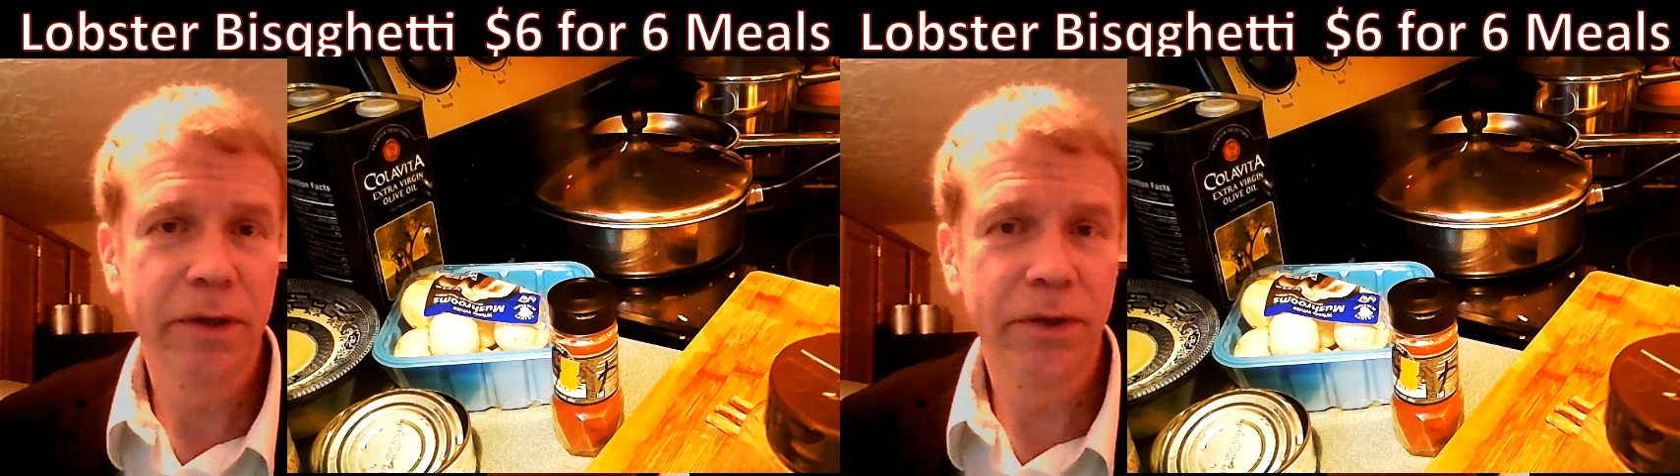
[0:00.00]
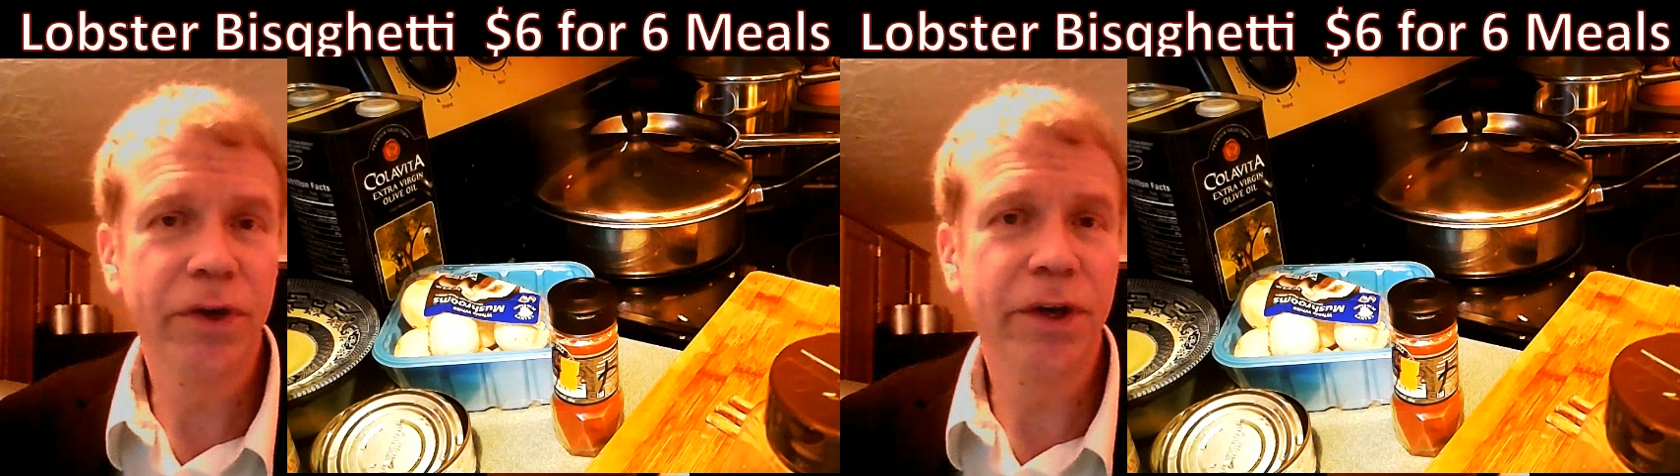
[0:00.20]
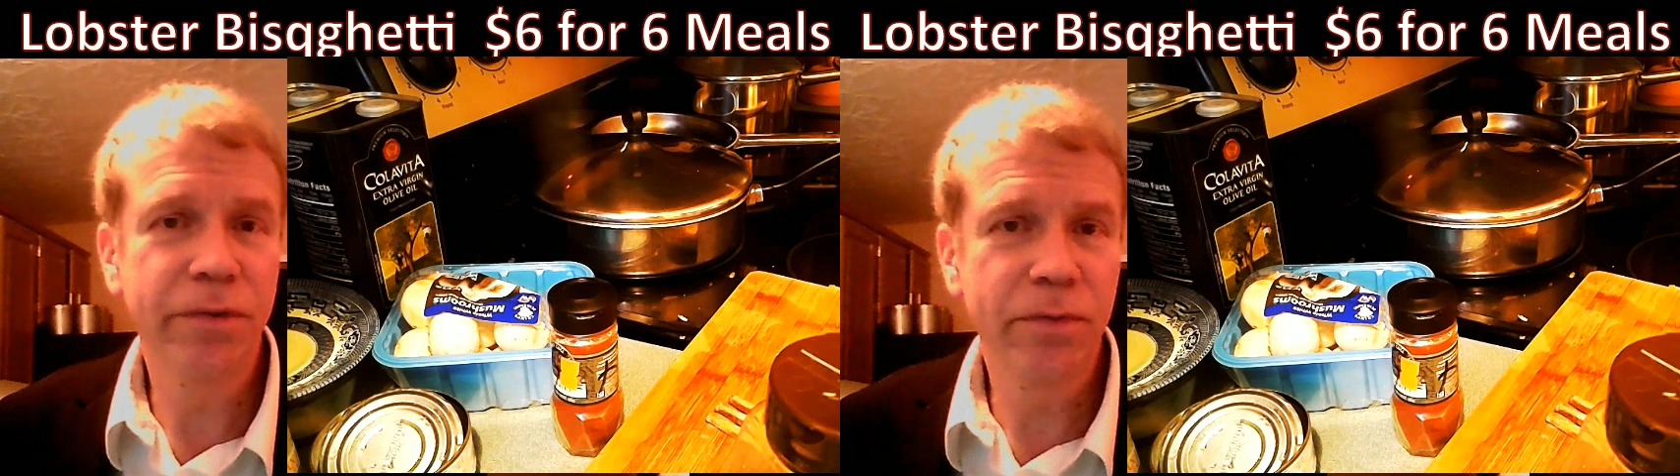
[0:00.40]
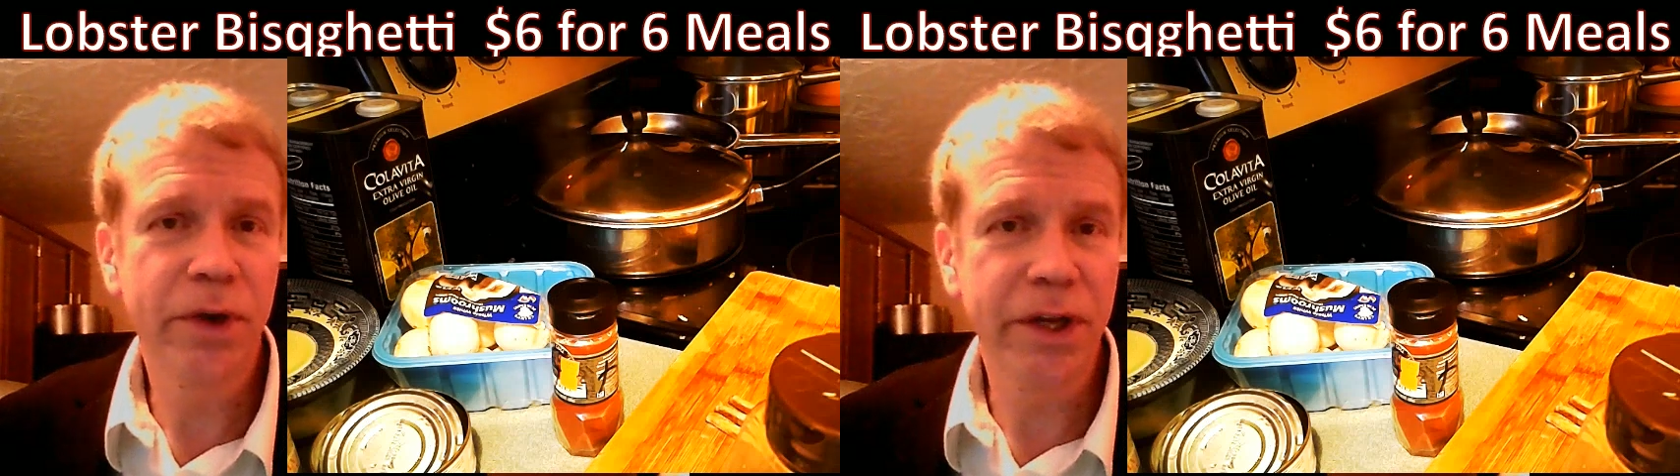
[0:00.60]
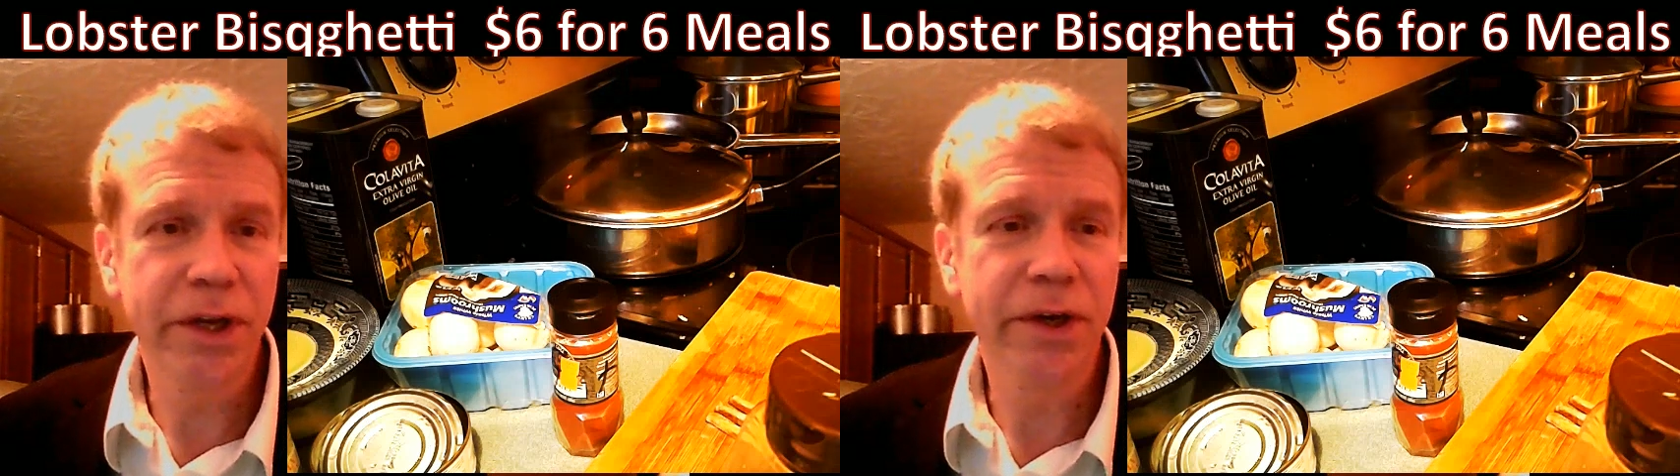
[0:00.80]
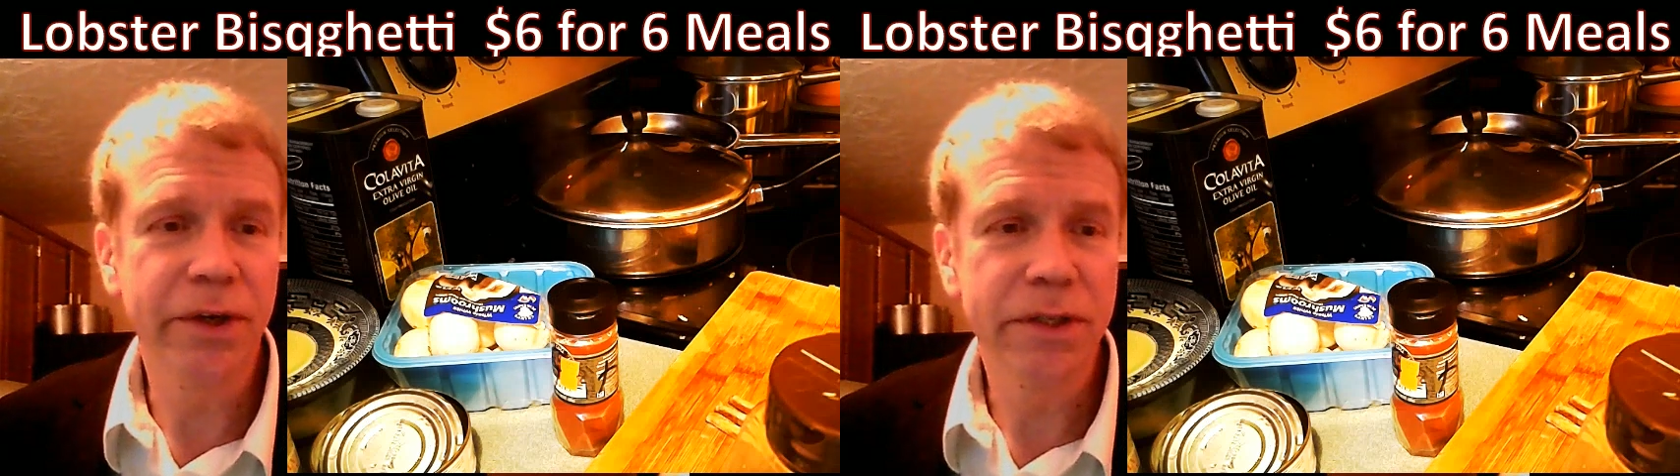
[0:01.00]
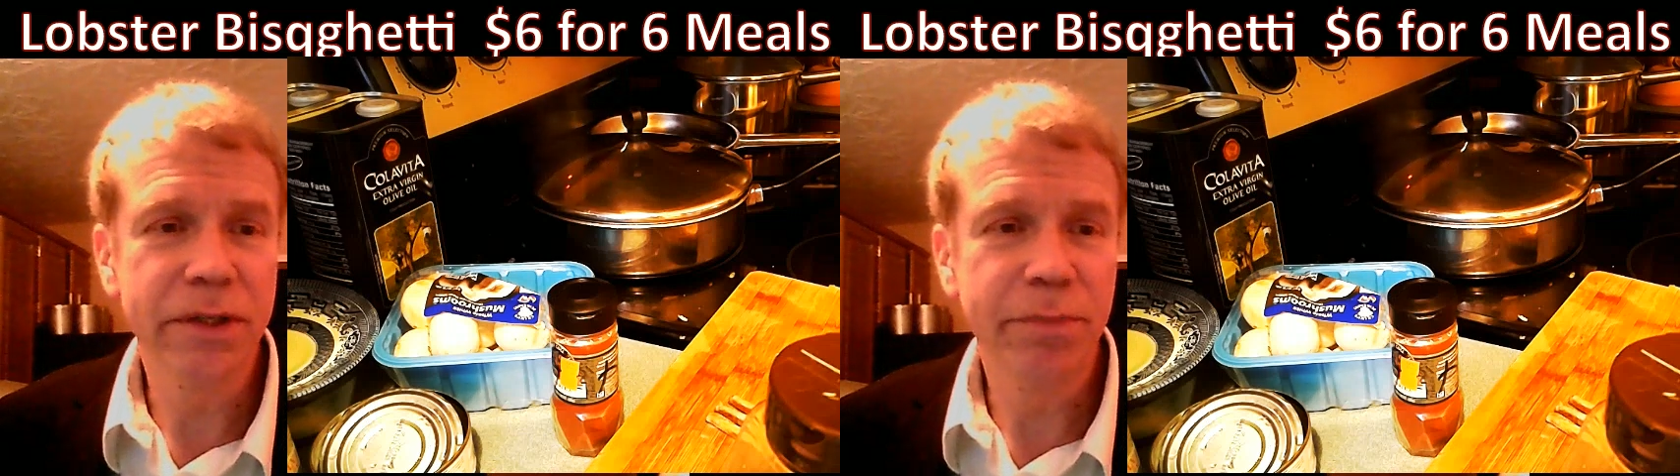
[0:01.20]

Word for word: 30 to 40 years,